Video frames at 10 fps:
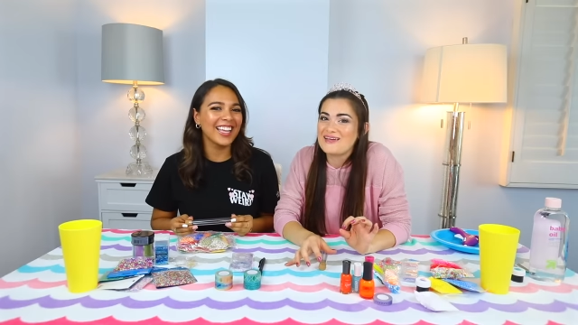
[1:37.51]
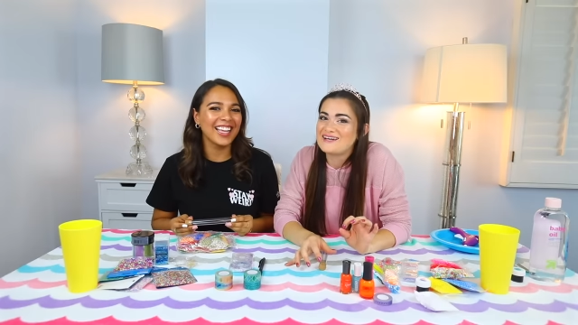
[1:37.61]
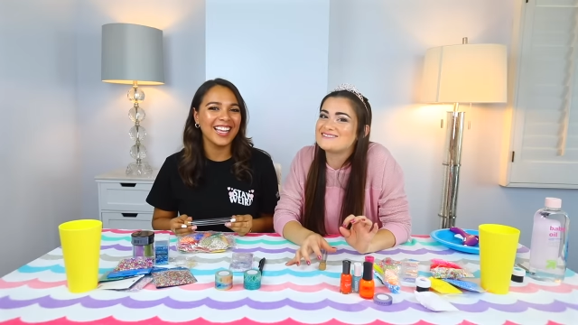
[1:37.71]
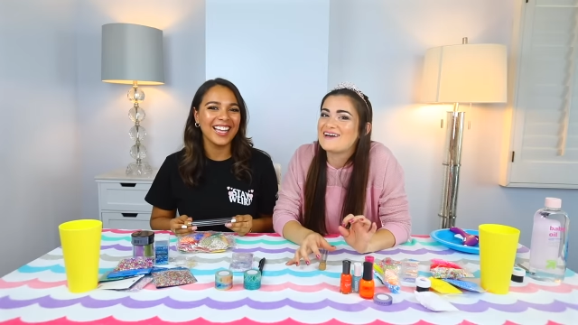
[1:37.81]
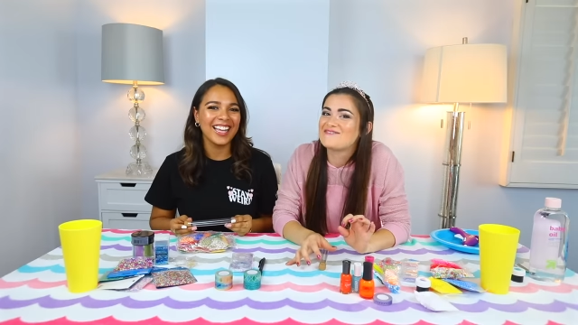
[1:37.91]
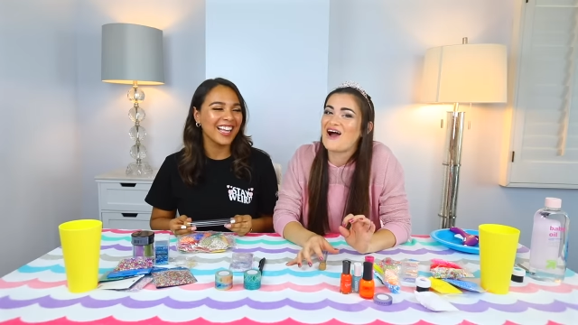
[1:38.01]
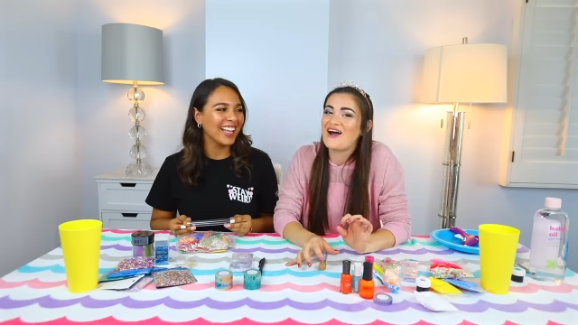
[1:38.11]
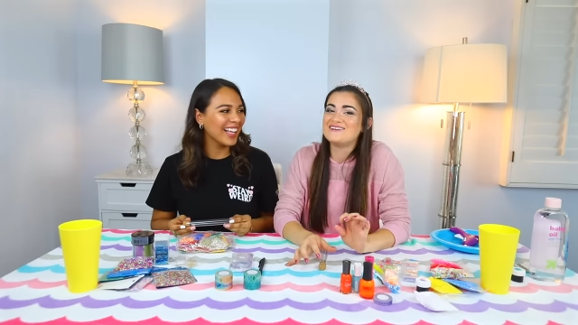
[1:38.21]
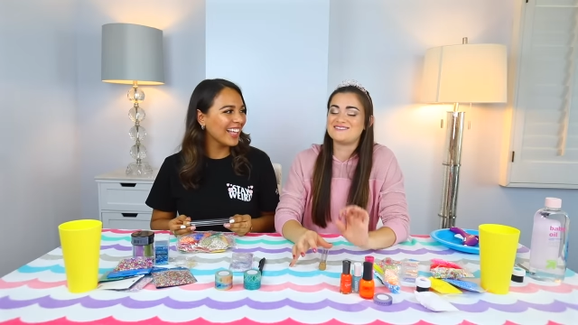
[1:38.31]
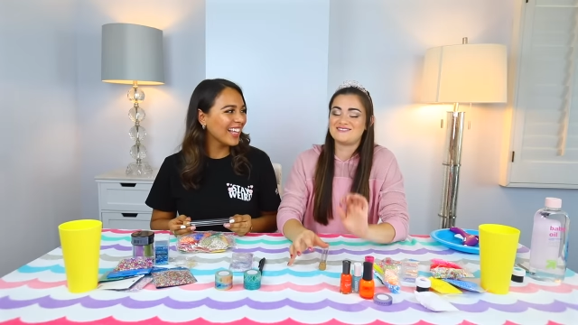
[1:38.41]
Speaker 1: because I've
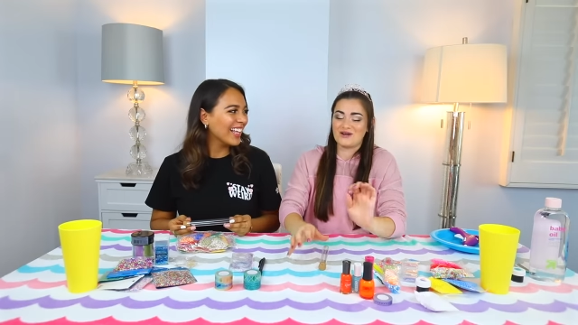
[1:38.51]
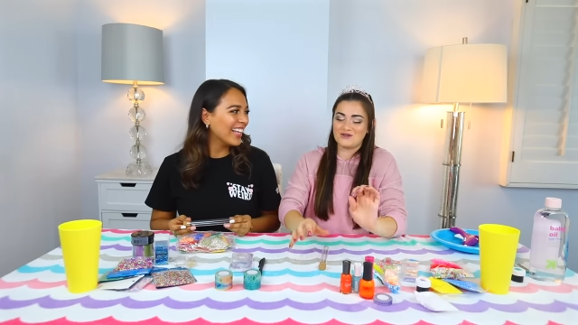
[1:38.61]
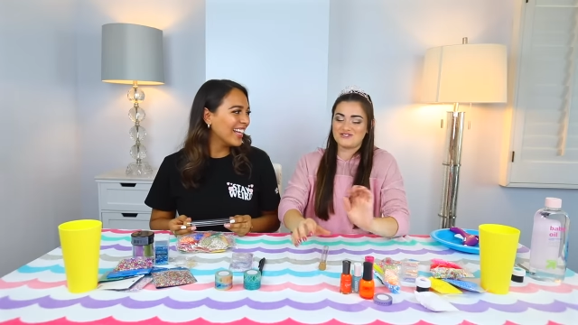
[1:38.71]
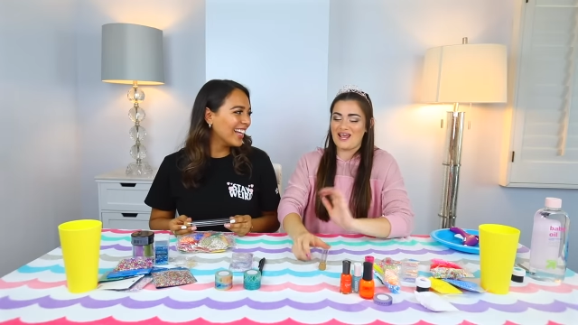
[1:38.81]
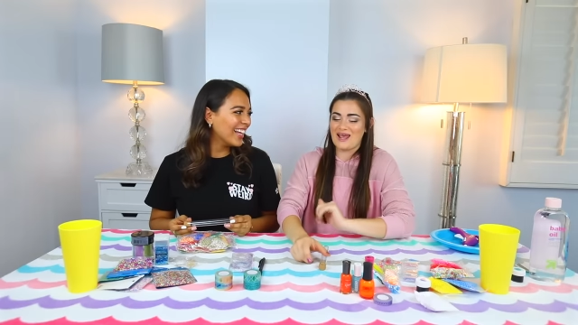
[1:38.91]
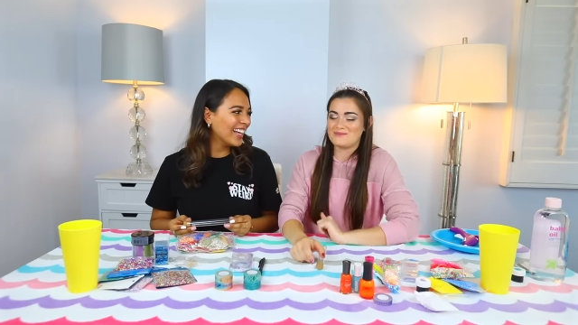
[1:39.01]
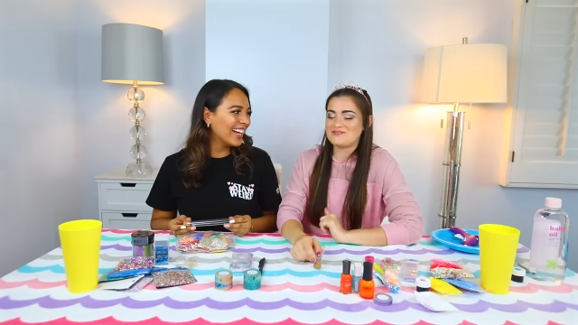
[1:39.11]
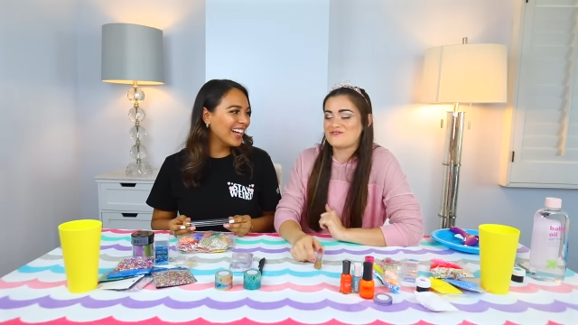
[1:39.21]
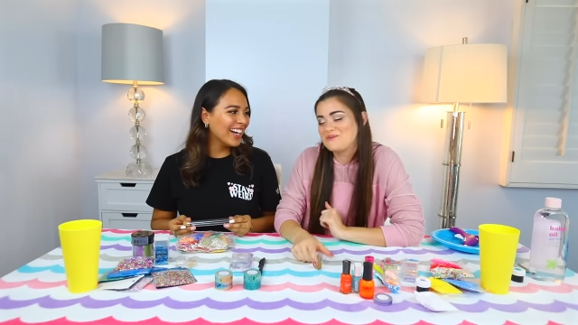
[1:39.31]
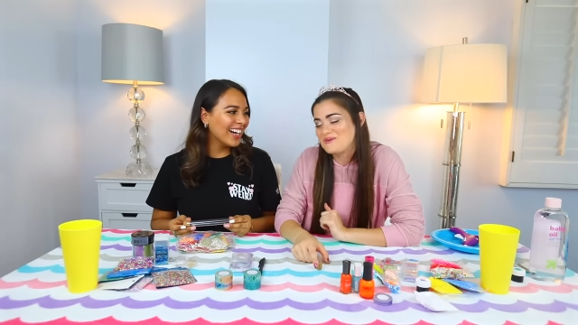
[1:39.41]
gotten I'm so shamed
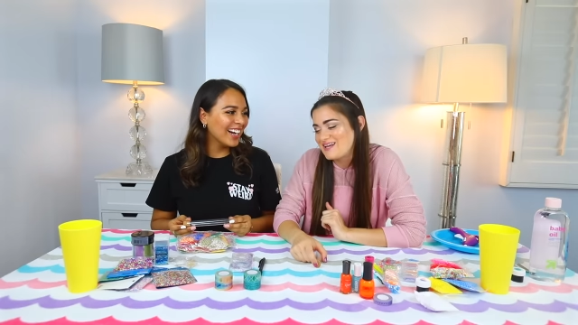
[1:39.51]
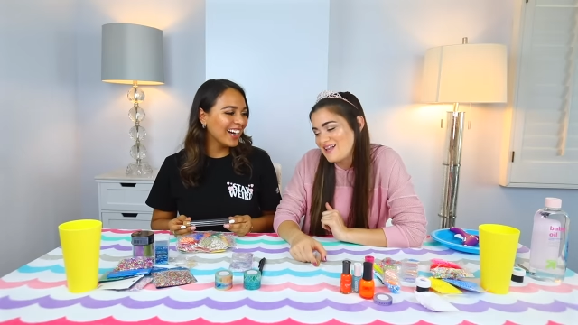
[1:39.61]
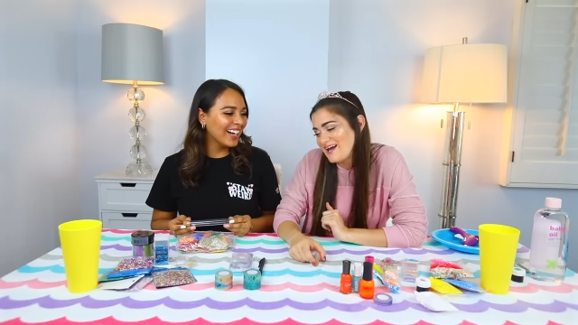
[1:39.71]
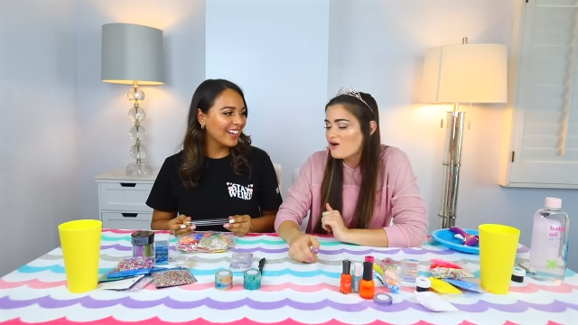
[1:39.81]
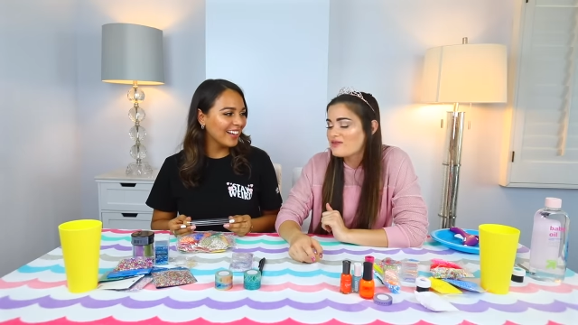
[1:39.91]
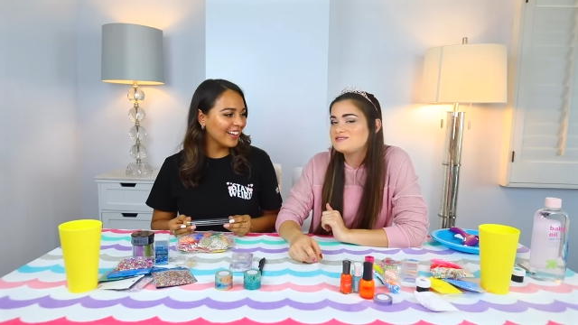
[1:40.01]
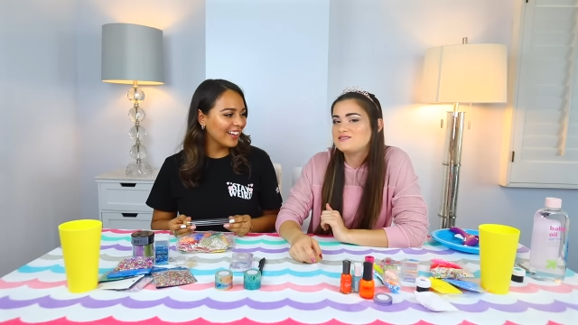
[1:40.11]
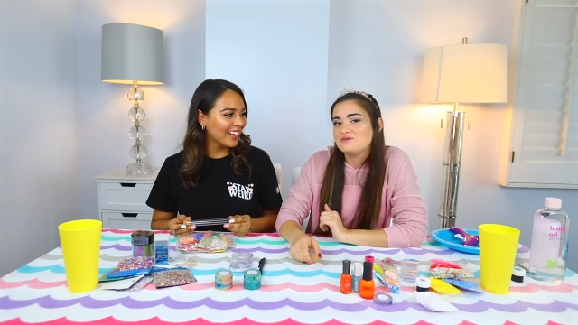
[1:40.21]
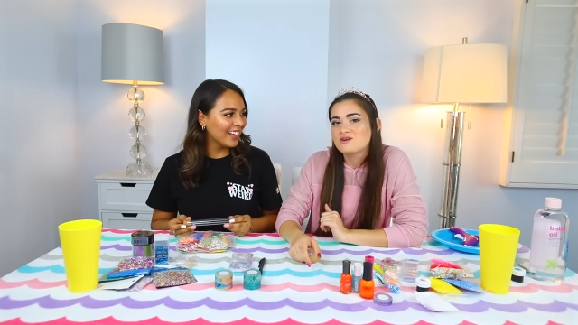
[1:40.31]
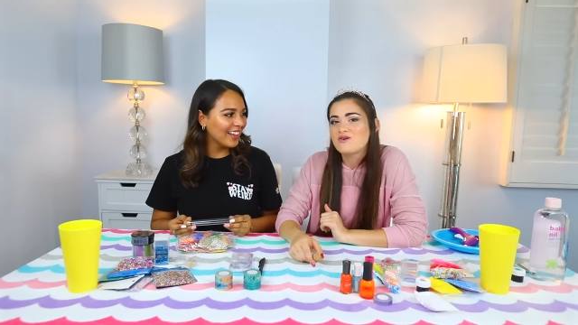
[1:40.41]
for being like, oh,
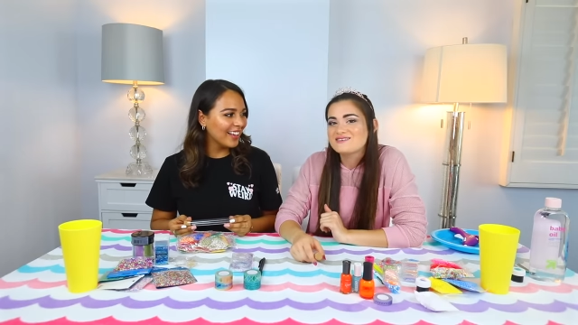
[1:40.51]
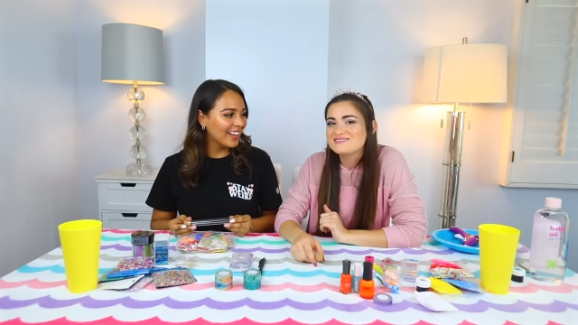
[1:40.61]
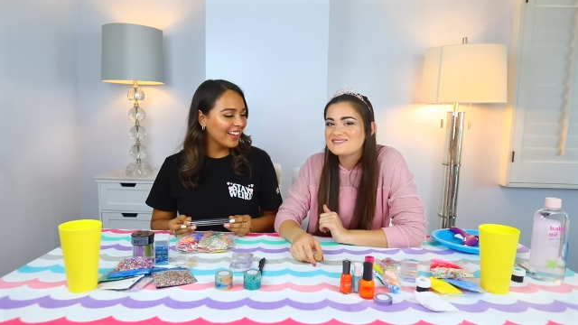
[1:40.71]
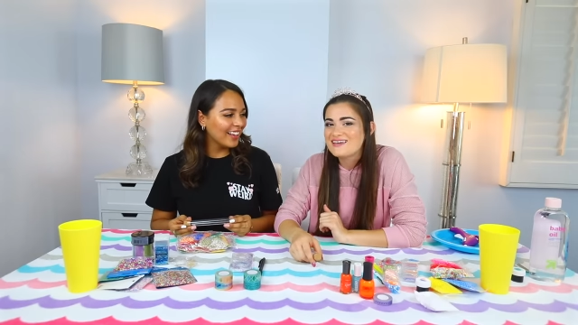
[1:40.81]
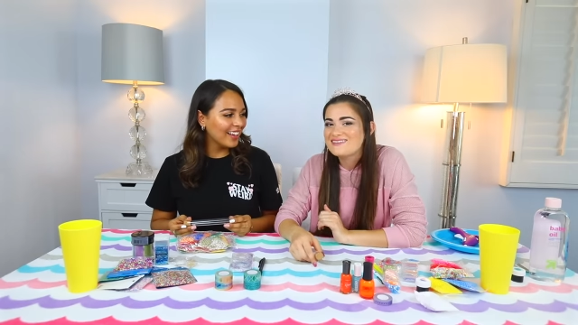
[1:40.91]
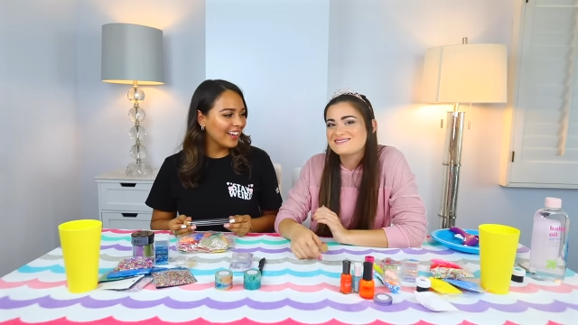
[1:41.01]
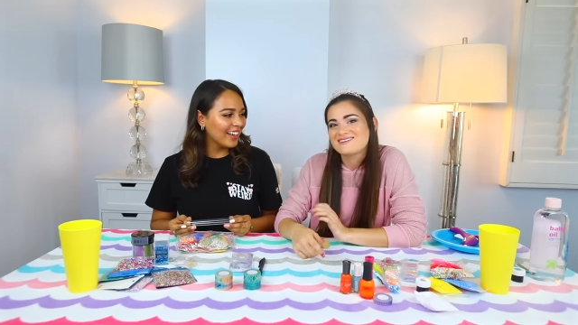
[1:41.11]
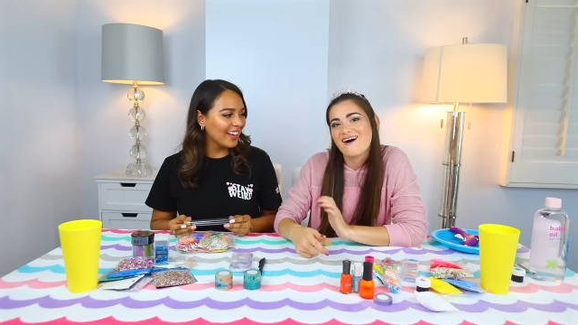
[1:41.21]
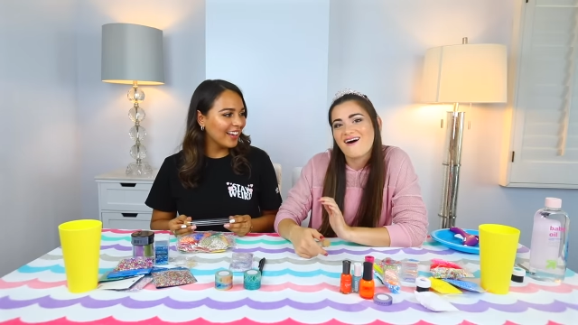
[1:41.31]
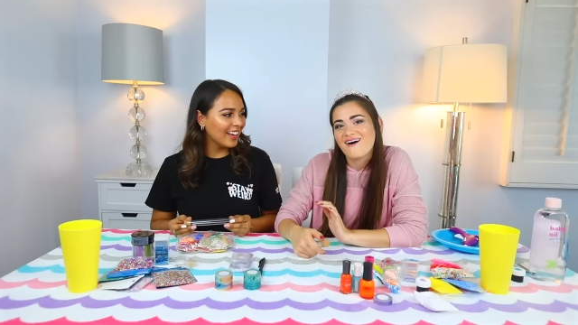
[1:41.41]
that's unicorn skin, that's not